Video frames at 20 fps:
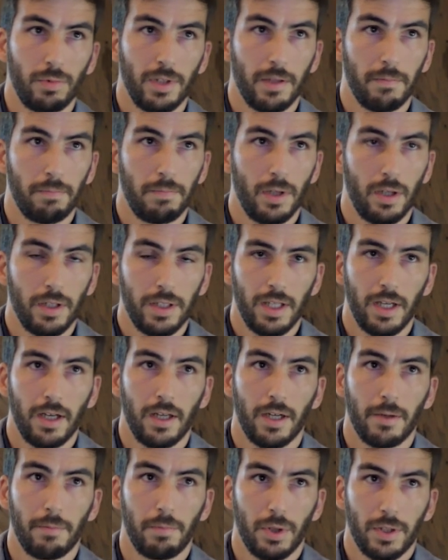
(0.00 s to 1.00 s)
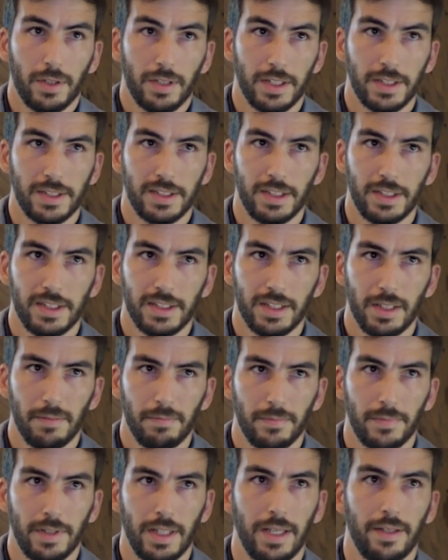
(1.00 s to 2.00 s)
we employ a reporter
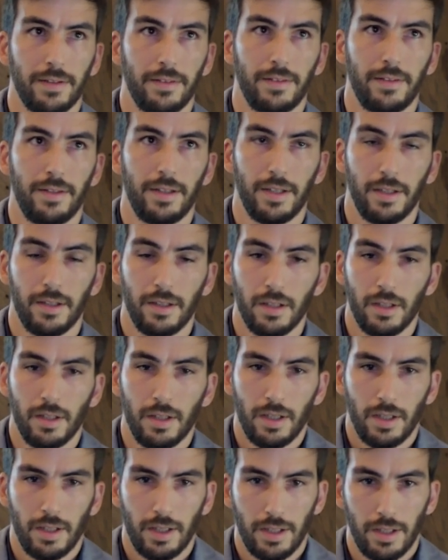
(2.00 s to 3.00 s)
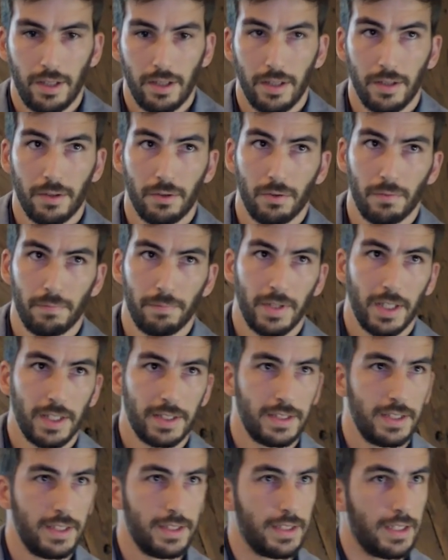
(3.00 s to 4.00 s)
system that
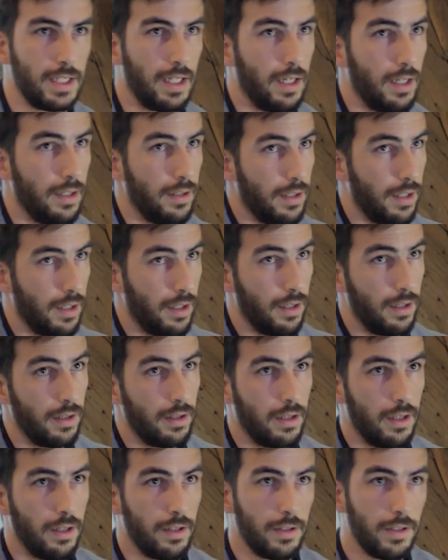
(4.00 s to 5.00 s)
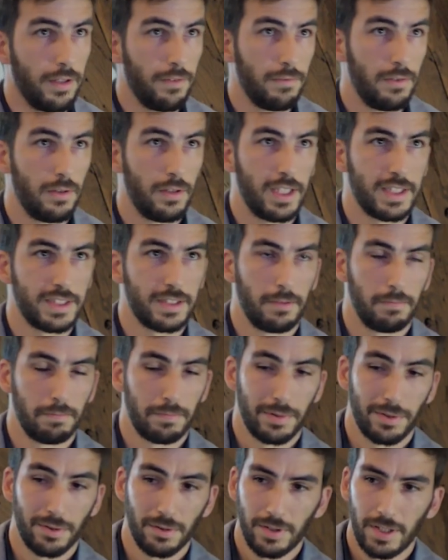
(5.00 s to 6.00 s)
comprises a green
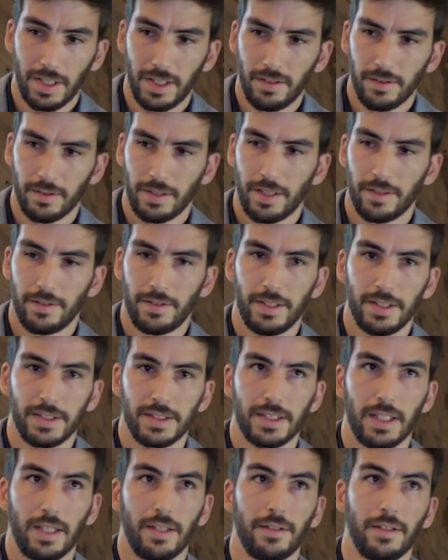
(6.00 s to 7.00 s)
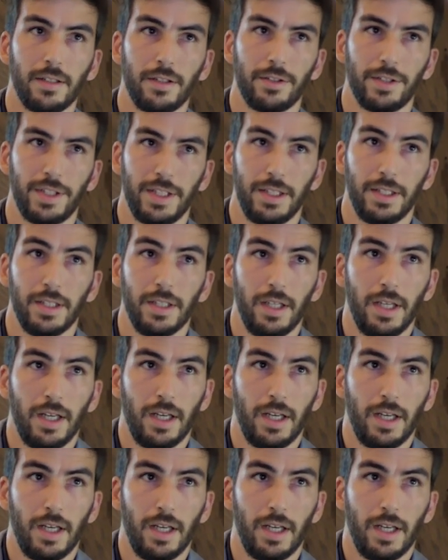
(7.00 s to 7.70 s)
fluorescent protein that is under the